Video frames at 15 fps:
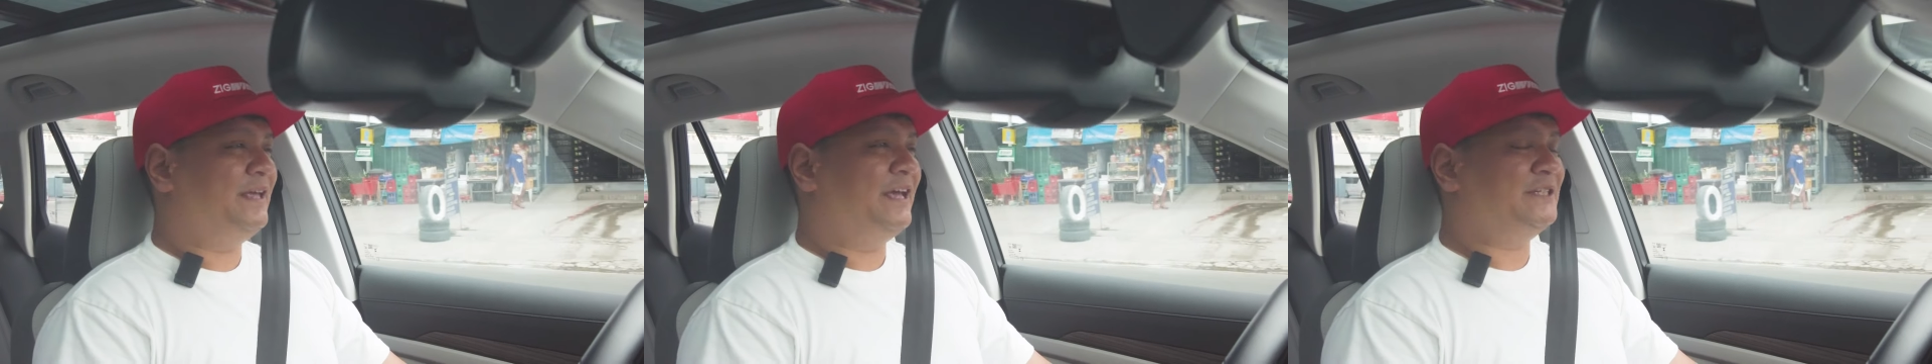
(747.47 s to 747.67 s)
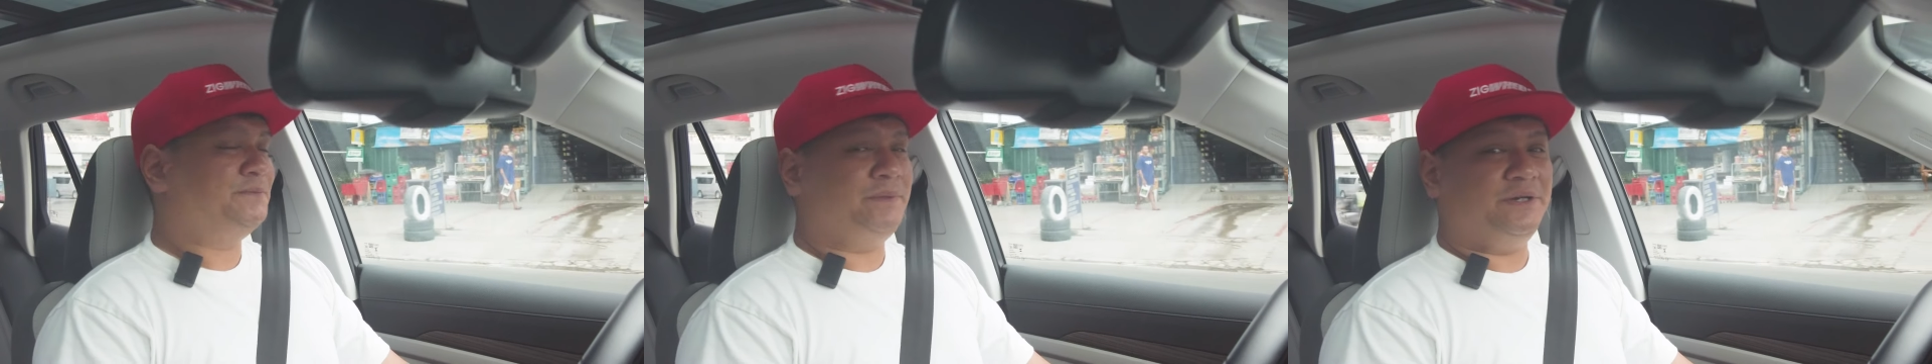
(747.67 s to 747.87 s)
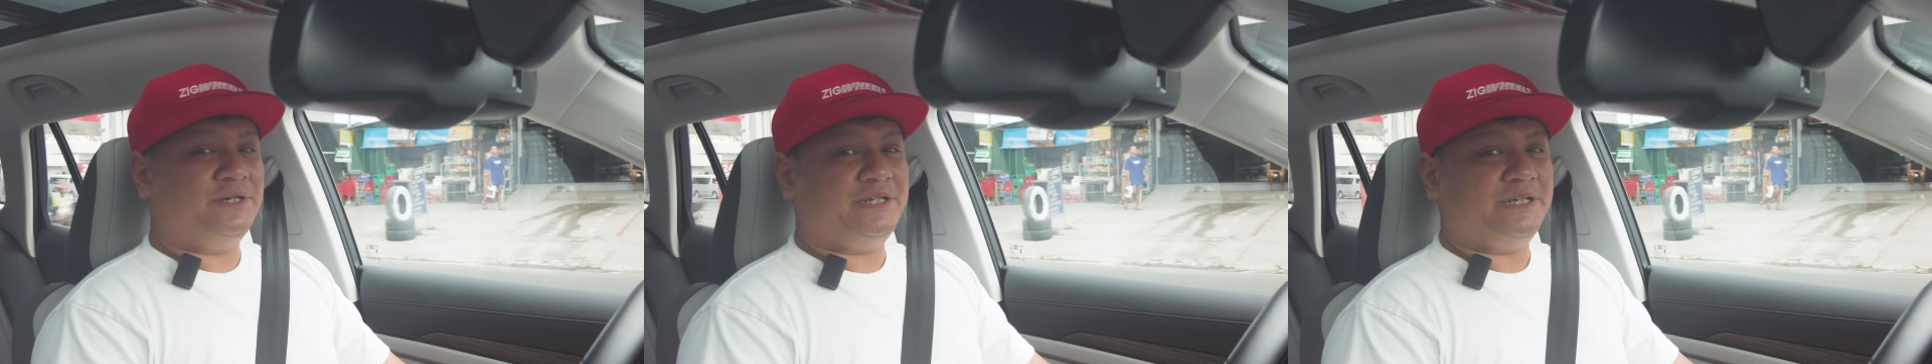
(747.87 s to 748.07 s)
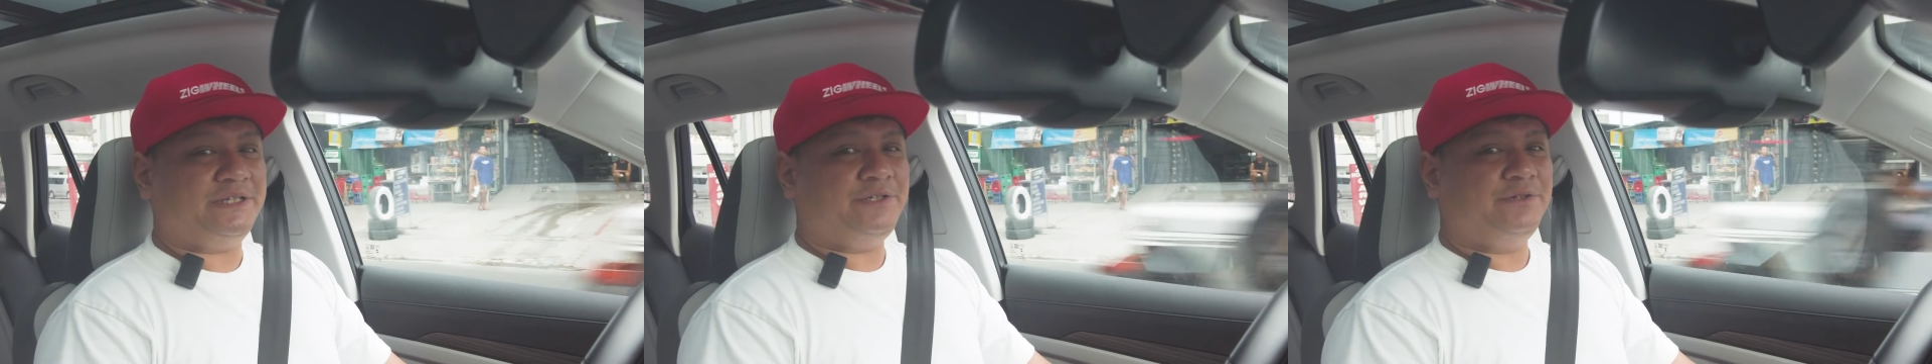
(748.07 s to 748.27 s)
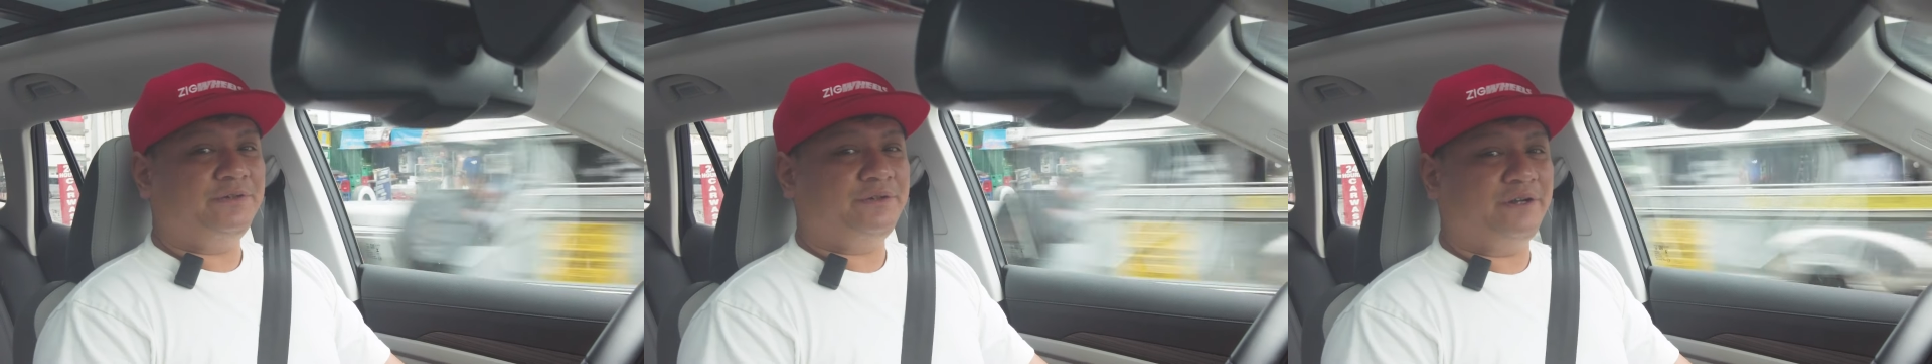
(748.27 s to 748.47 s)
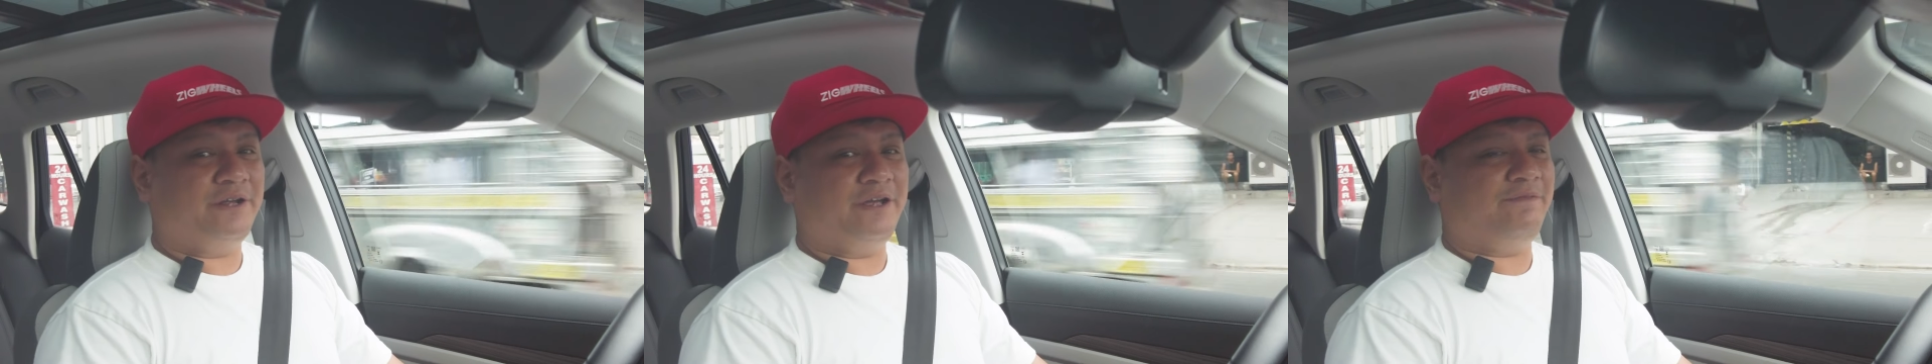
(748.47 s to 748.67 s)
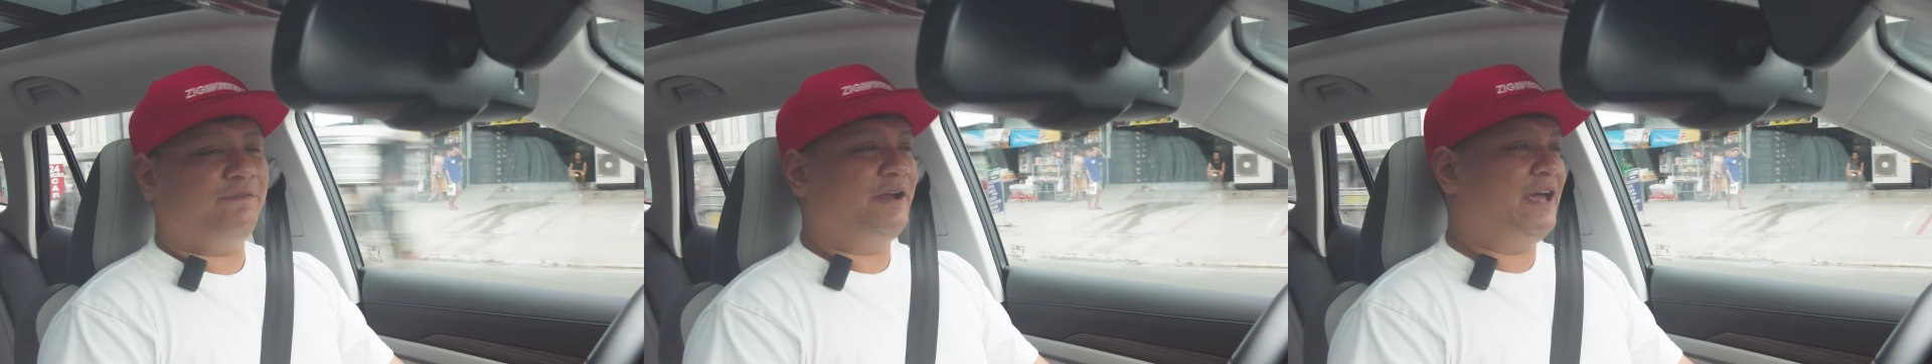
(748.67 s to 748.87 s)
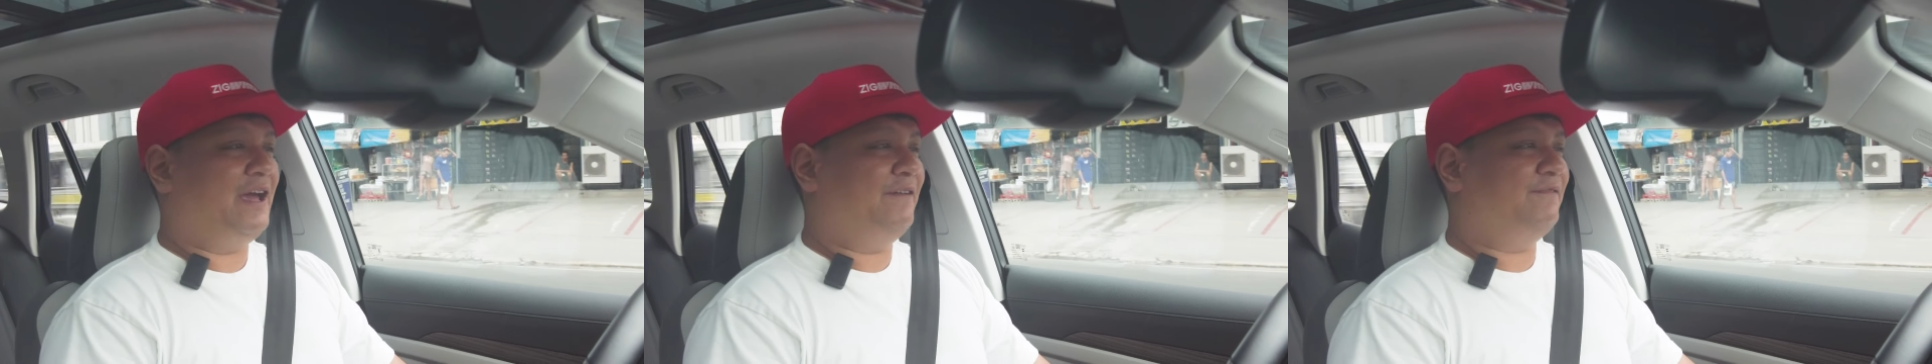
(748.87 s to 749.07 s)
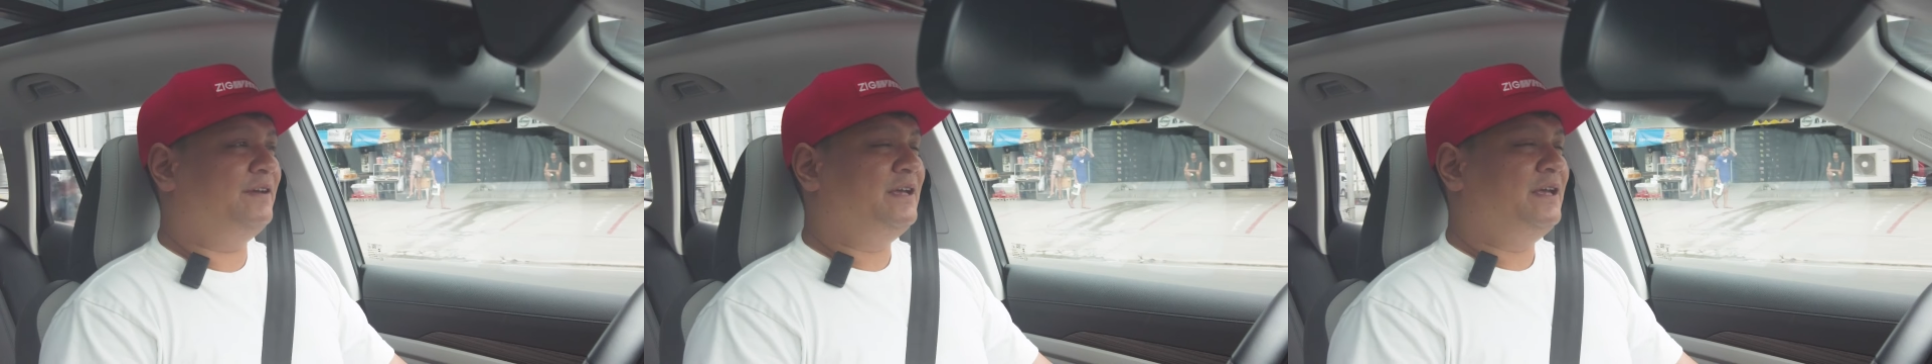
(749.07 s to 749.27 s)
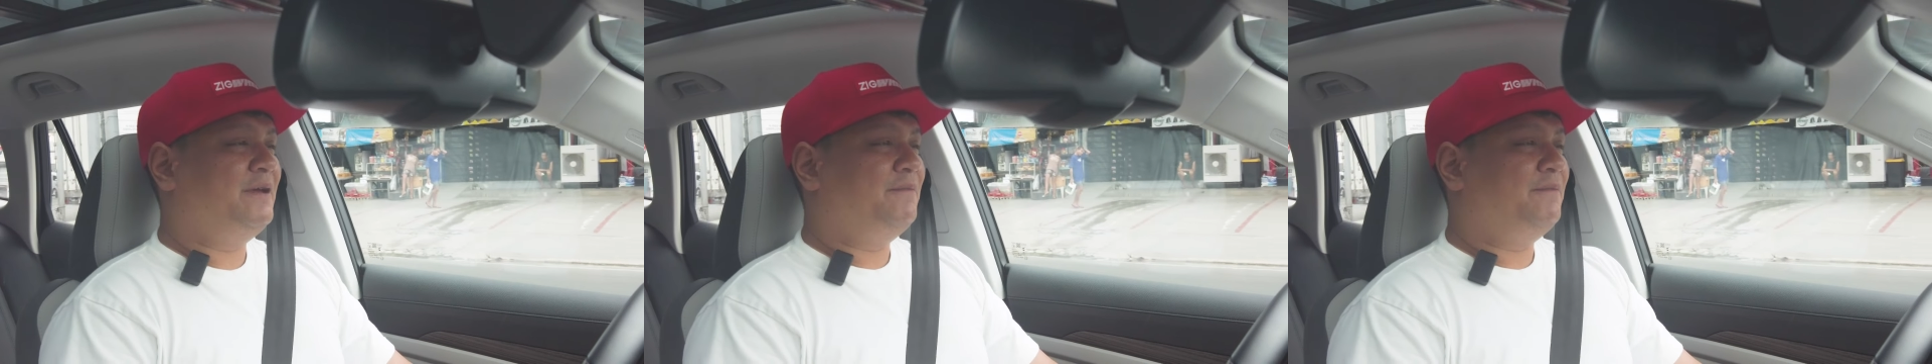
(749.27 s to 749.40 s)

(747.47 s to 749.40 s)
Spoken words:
experiences you're going to ever have.